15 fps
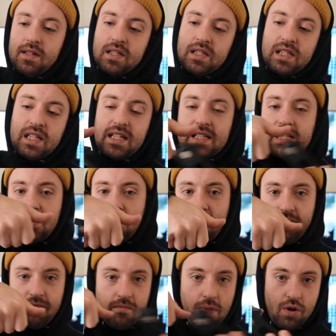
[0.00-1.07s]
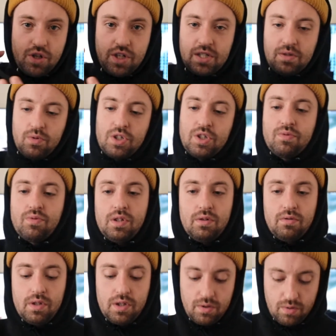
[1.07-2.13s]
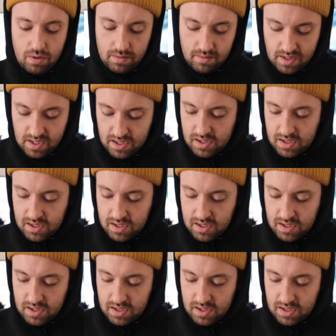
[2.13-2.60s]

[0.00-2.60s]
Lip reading: sling sort of motion, which is really, really cool.